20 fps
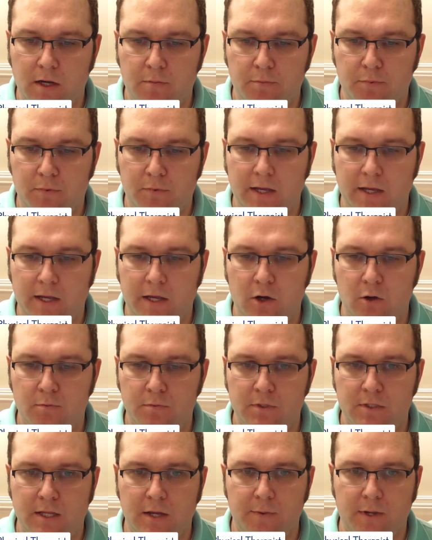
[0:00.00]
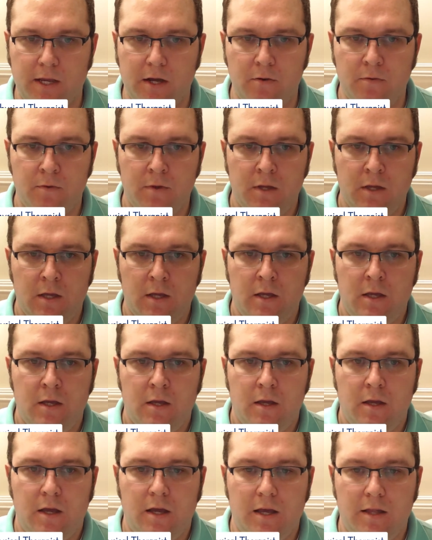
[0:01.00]
That helps. There we go.
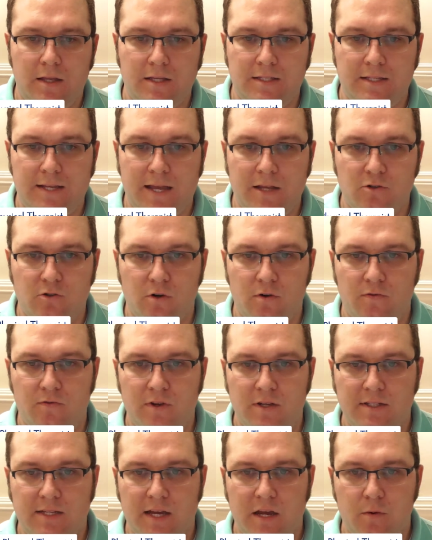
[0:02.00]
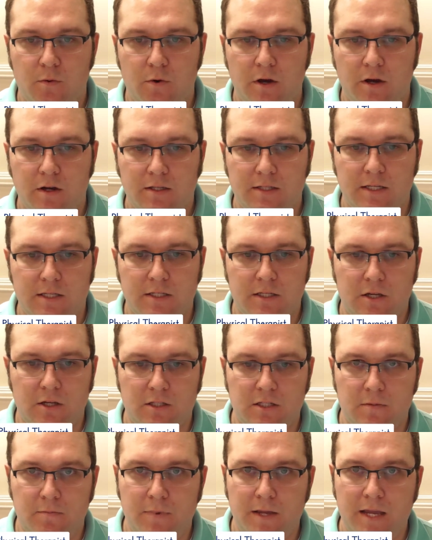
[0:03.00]
This is Andrew at PhysioWorks. It's
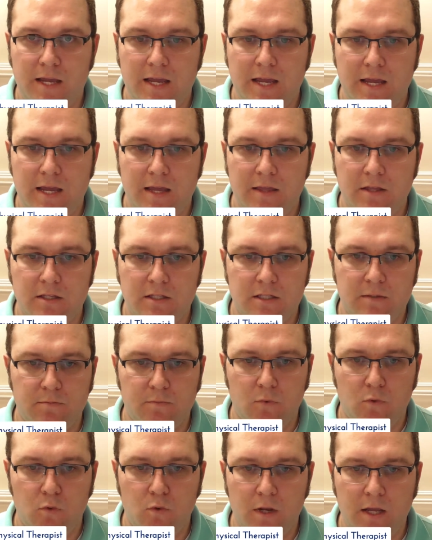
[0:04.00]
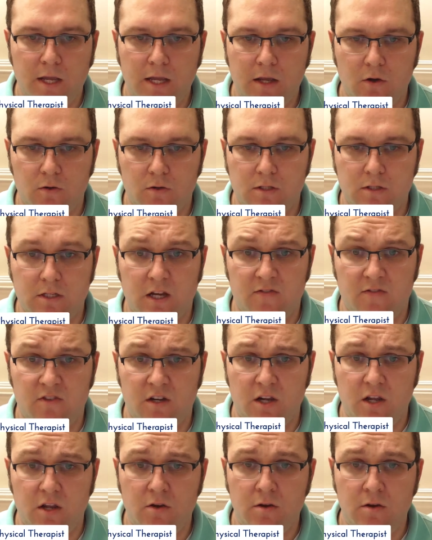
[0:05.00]
good to be here this morning or this
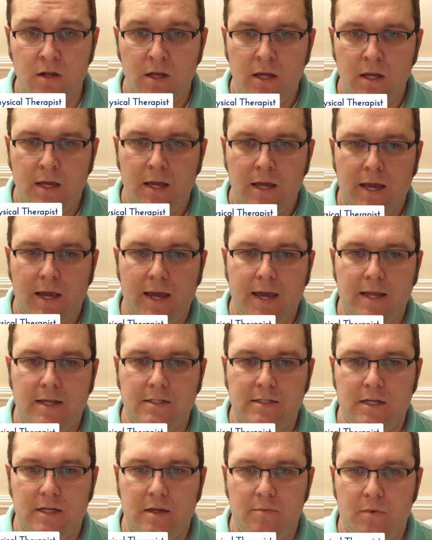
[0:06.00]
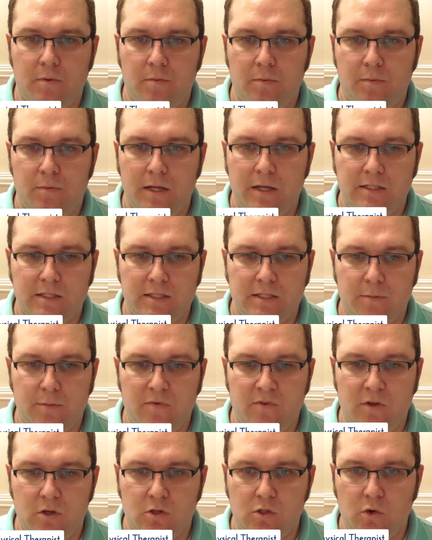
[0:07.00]
afternoon, and I'm pleased that
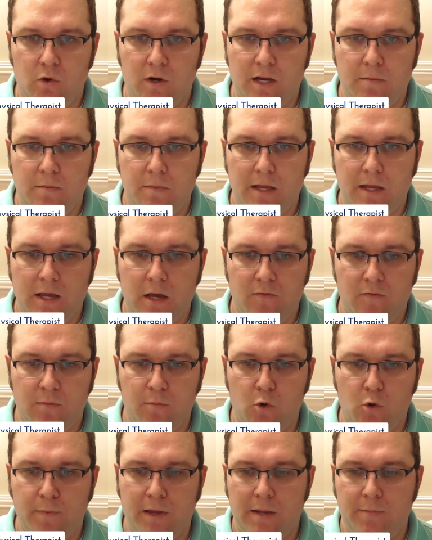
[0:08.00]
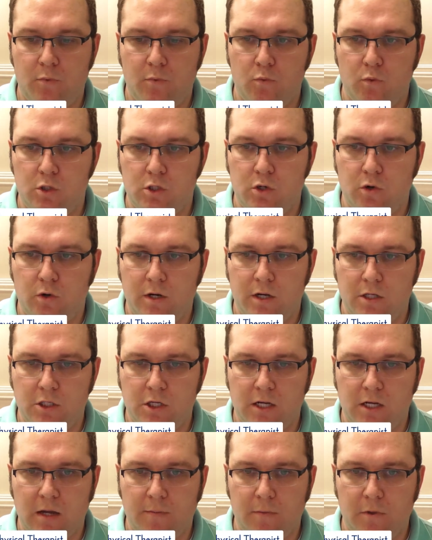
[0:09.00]
some of you are joining me. Hopefully more people will
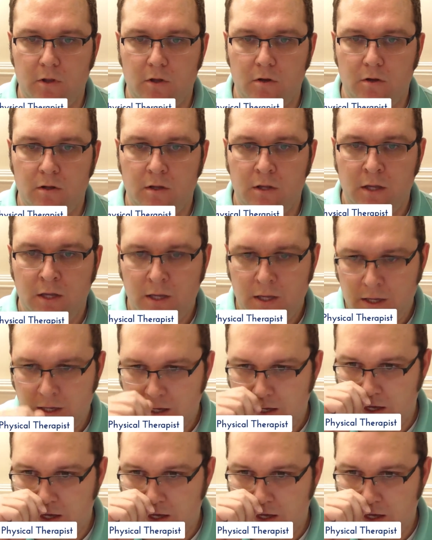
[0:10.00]
join as you come along.